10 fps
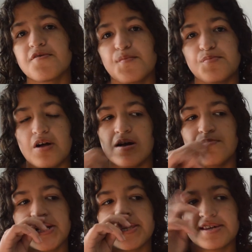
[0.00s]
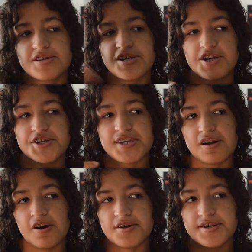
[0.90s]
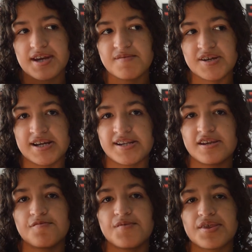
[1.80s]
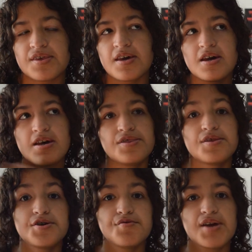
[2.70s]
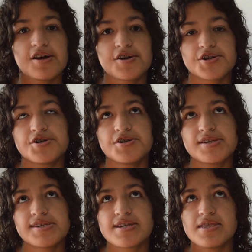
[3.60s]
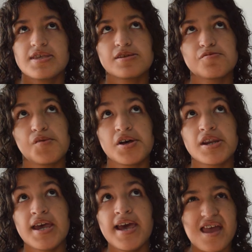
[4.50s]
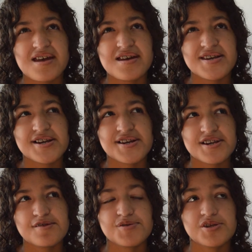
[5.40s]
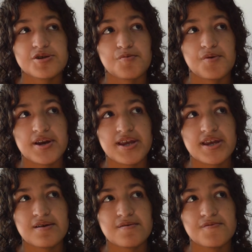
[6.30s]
of a plot, but I think I just had a harder time connecting with the new characters in this one and connecting with the story,